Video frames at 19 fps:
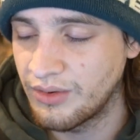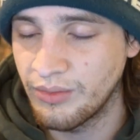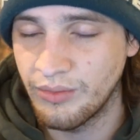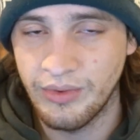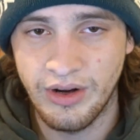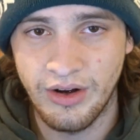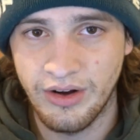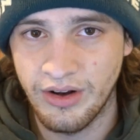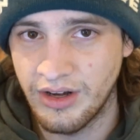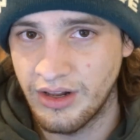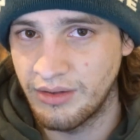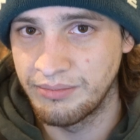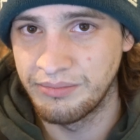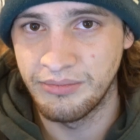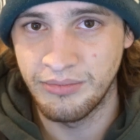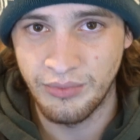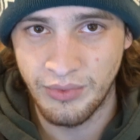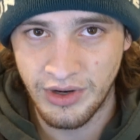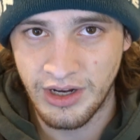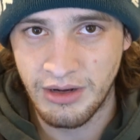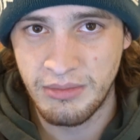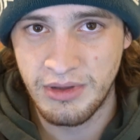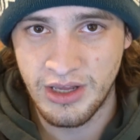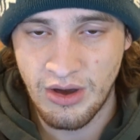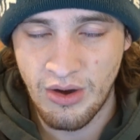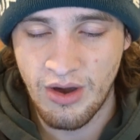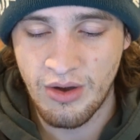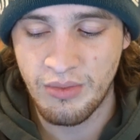We're gonna be
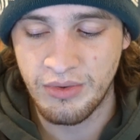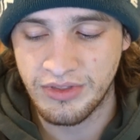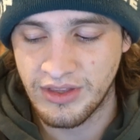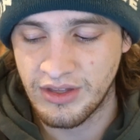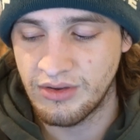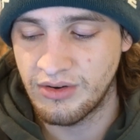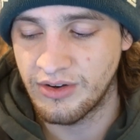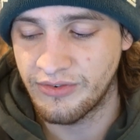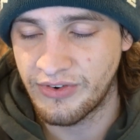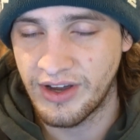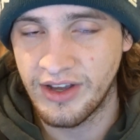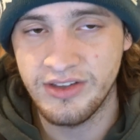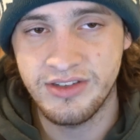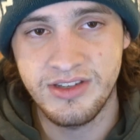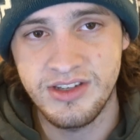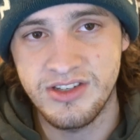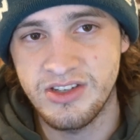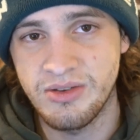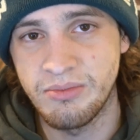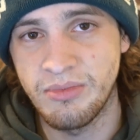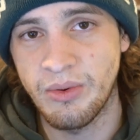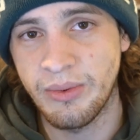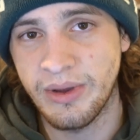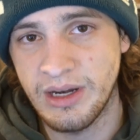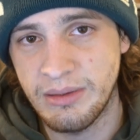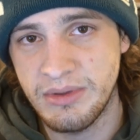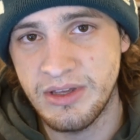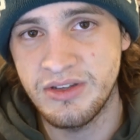going with the Unify system, but we're
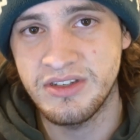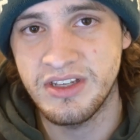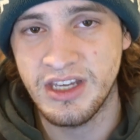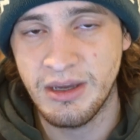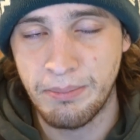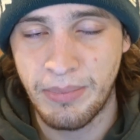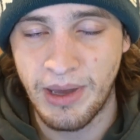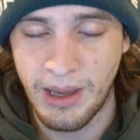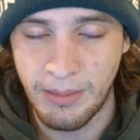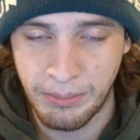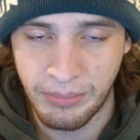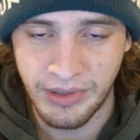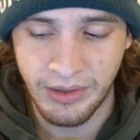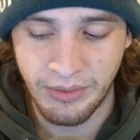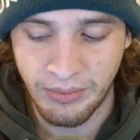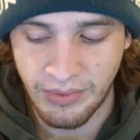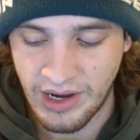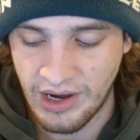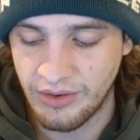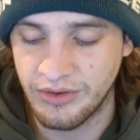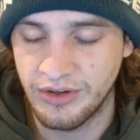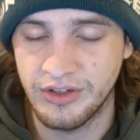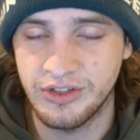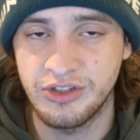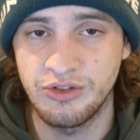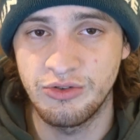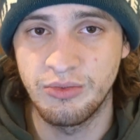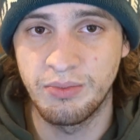gonna be using a PEP-Link router
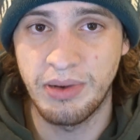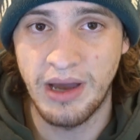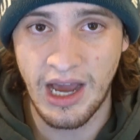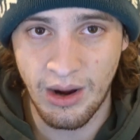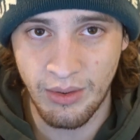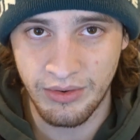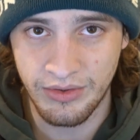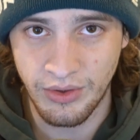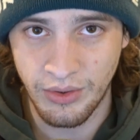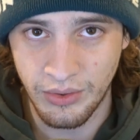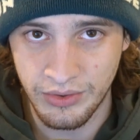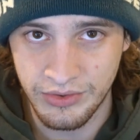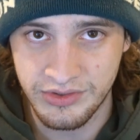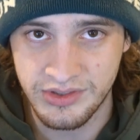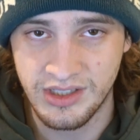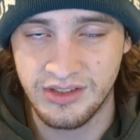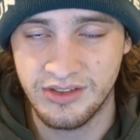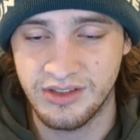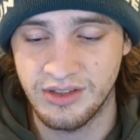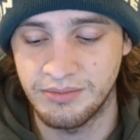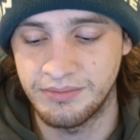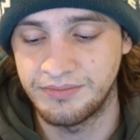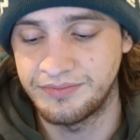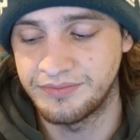to power the whole system.